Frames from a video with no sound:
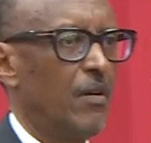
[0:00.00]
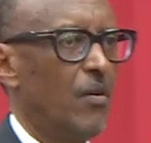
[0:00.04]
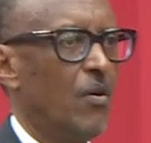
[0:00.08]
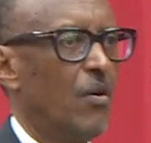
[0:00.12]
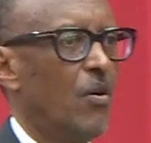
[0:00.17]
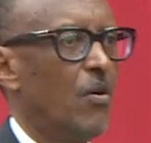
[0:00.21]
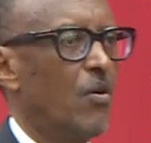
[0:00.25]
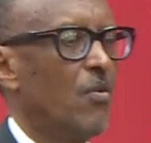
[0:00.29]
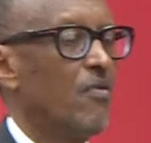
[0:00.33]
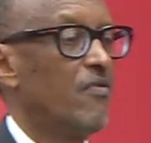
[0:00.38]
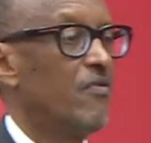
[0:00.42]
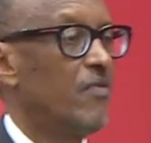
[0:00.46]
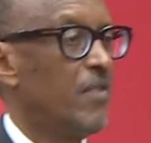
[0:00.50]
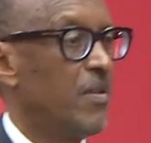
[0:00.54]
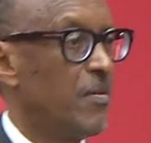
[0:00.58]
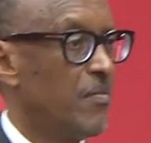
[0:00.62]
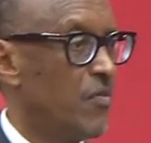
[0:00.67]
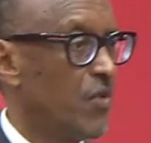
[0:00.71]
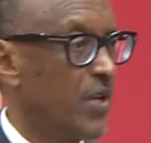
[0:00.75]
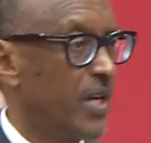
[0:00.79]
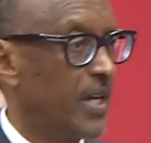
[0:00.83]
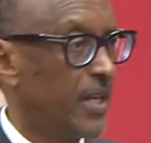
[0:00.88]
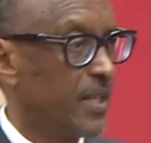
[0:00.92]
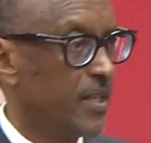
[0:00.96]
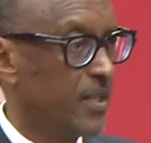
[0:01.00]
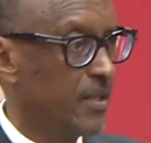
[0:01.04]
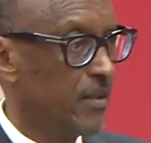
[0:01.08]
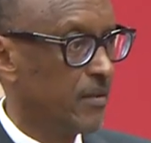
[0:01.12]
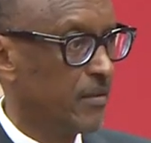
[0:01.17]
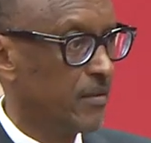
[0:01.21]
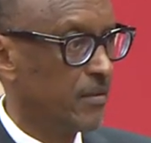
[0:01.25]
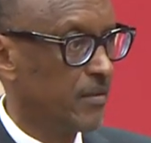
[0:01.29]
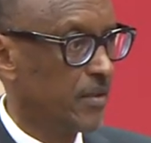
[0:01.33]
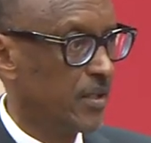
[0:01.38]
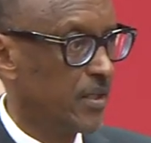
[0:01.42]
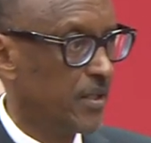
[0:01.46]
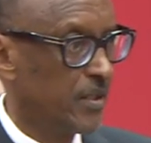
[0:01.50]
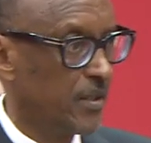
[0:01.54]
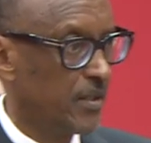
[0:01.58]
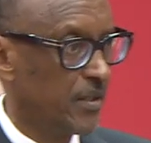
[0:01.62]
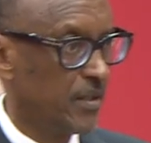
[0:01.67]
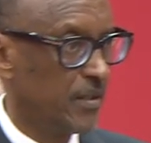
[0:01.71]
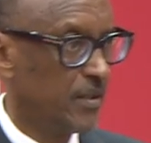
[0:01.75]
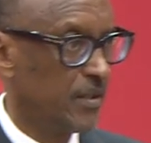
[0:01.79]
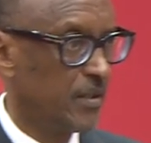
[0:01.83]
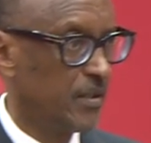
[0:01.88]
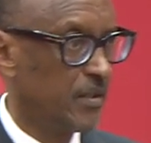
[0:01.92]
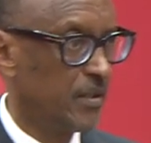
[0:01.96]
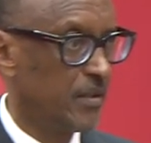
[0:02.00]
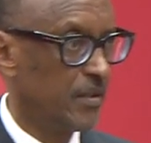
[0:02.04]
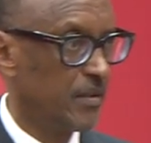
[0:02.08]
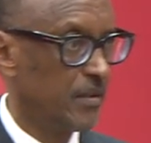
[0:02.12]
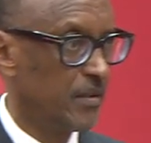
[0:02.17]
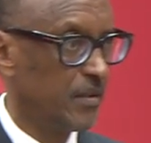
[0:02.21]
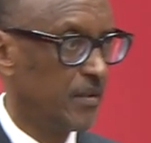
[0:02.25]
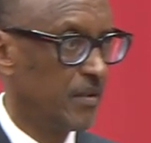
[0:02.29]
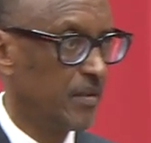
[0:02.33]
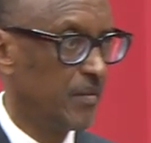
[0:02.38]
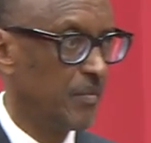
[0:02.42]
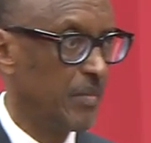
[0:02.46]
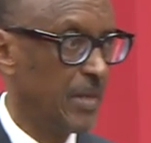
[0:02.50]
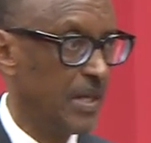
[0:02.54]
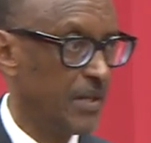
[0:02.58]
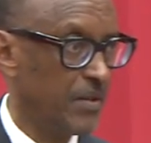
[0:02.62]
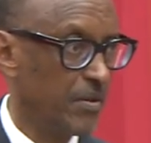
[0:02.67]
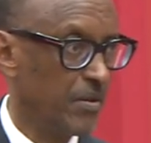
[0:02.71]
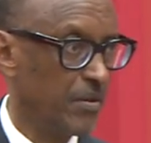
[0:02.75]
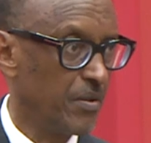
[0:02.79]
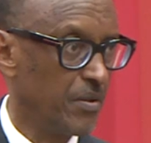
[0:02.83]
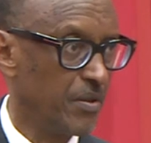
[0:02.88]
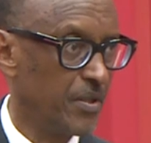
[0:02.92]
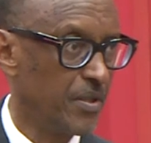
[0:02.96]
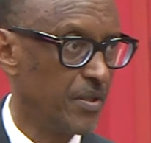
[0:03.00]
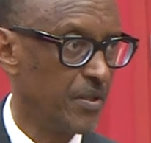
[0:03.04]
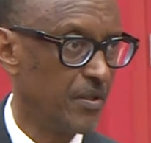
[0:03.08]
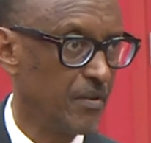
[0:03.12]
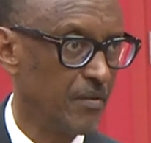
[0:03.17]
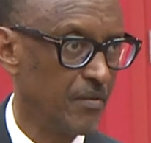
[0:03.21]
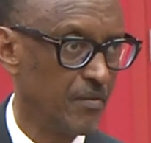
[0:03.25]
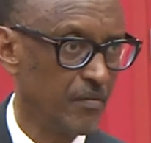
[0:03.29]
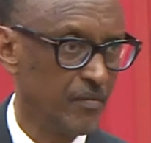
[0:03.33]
all of them were killed in battles.